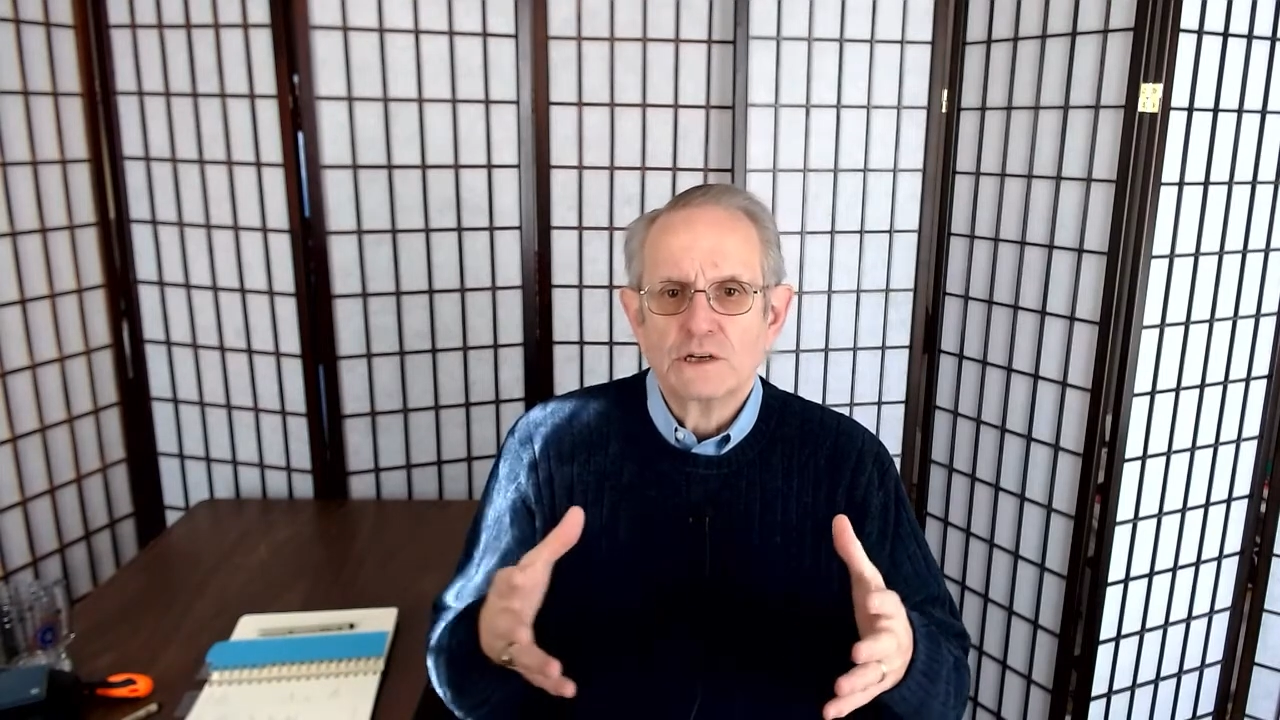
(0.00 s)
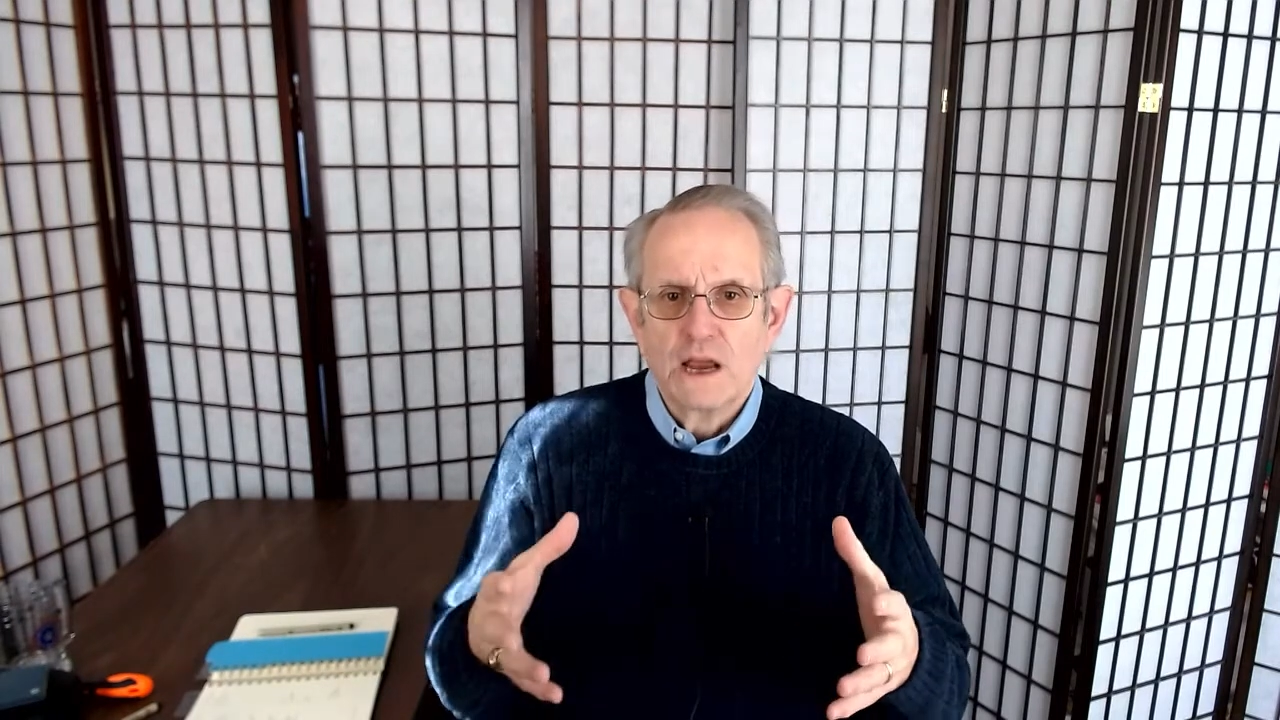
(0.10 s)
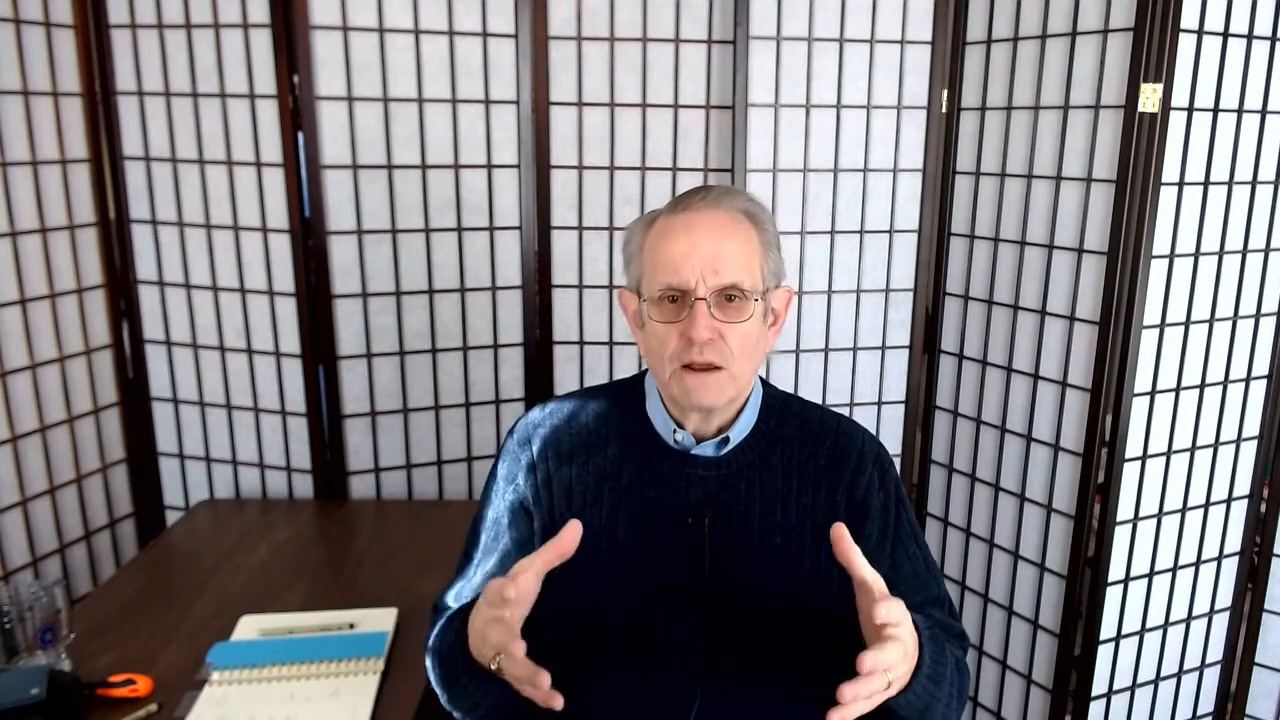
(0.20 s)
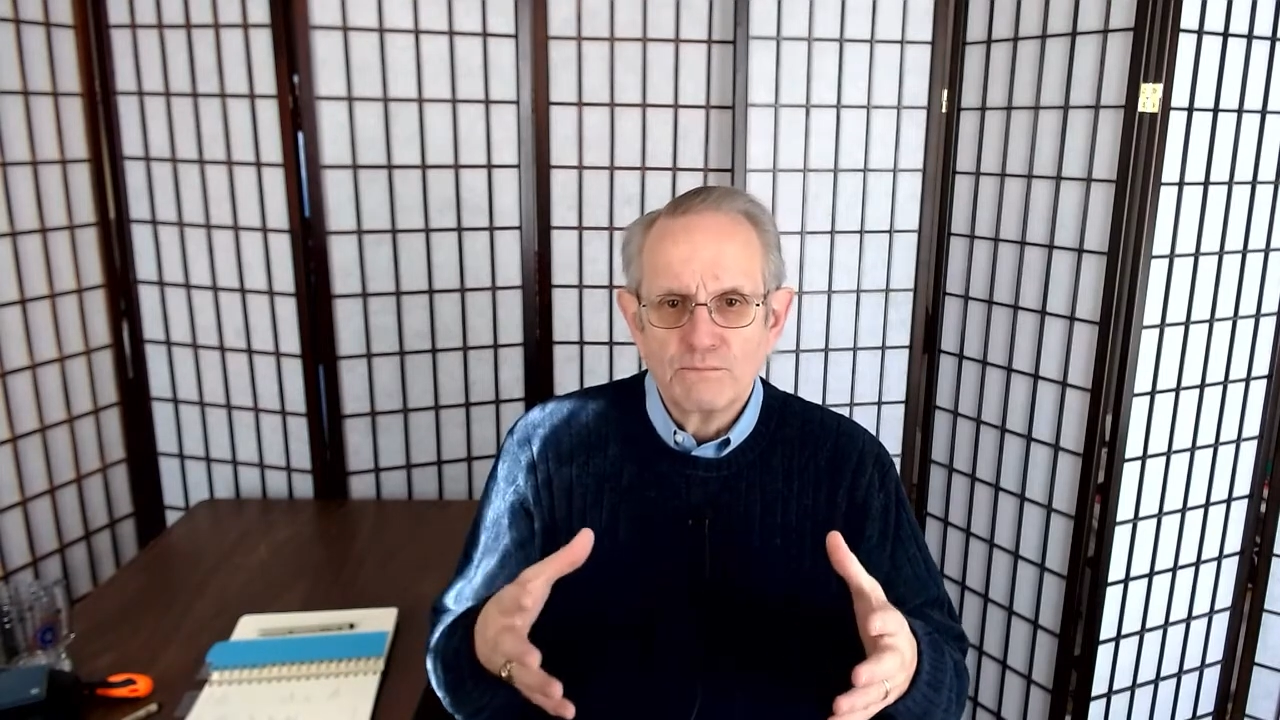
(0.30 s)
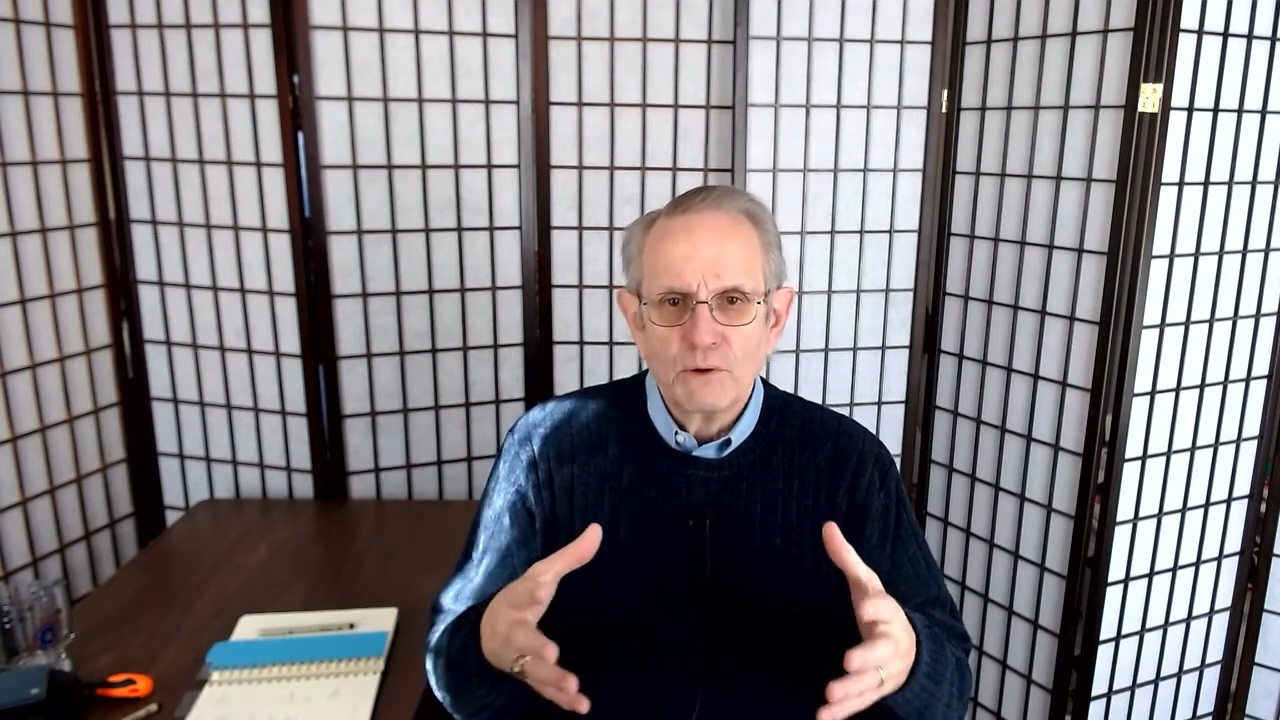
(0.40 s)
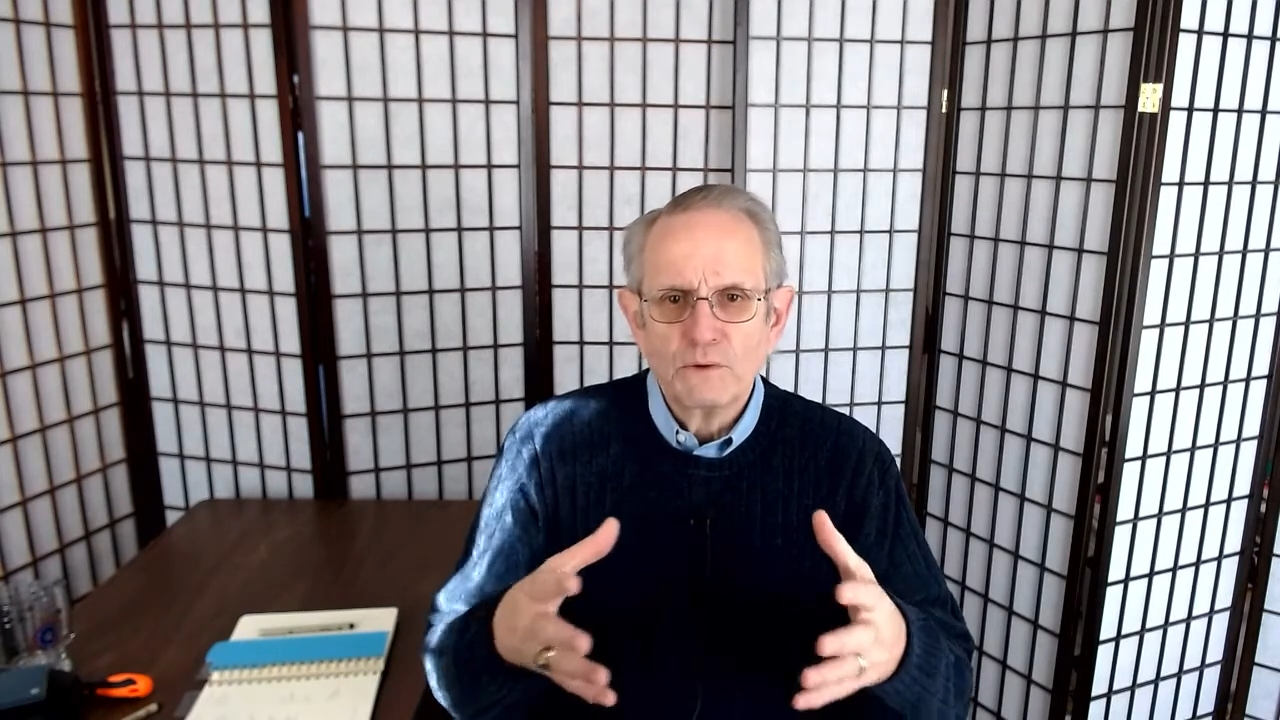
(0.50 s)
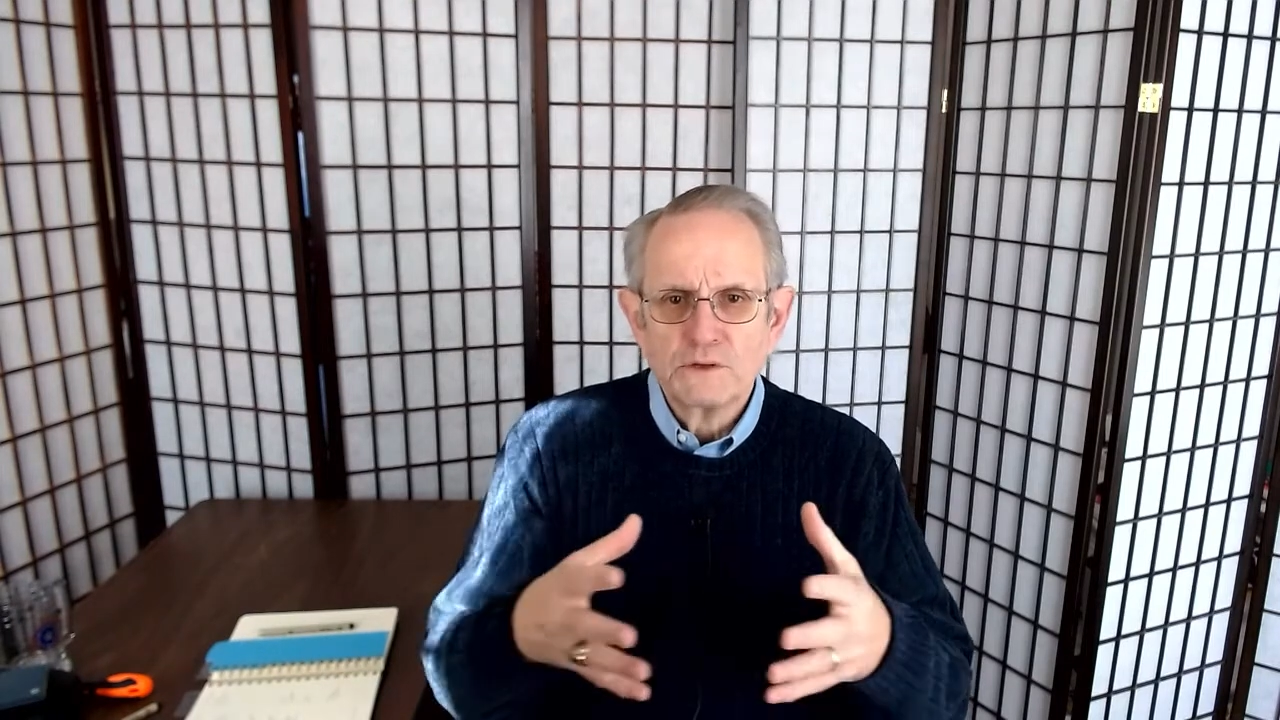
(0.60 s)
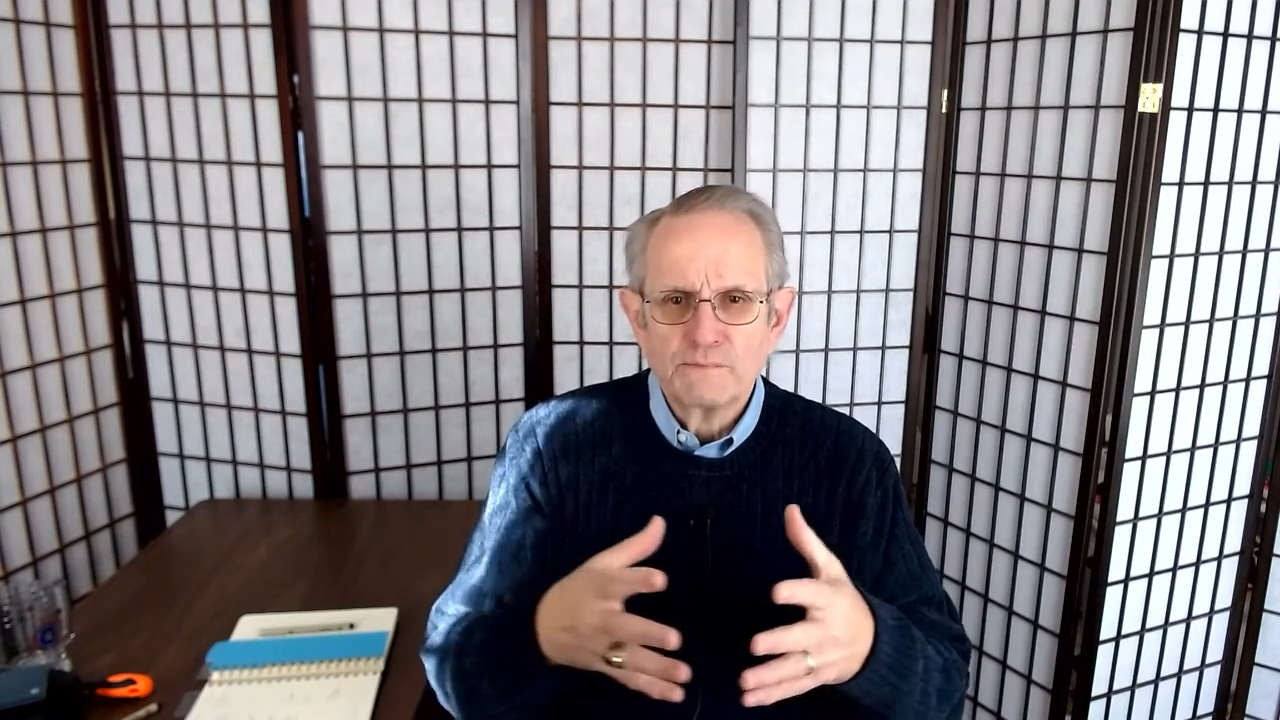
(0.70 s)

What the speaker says: and pull us